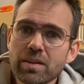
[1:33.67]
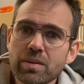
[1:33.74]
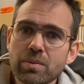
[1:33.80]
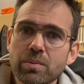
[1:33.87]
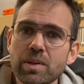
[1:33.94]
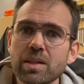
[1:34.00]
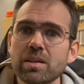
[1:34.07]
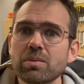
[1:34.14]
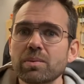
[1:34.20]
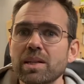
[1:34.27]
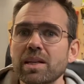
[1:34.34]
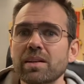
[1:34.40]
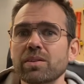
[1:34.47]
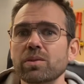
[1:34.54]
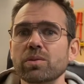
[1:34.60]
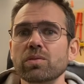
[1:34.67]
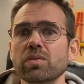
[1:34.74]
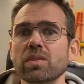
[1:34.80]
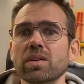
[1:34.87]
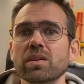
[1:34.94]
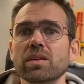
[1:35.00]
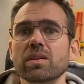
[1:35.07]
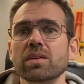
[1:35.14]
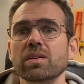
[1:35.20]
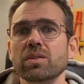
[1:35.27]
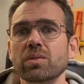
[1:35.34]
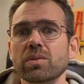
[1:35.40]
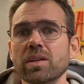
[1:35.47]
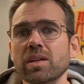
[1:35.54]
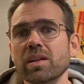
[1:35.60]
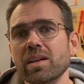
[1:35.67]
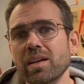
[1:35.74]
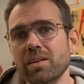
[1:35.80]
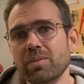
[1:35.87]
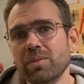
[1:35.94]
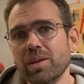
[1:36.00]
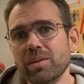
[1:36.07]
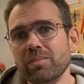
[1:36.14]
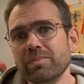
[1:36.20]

well, we use the unit Henry.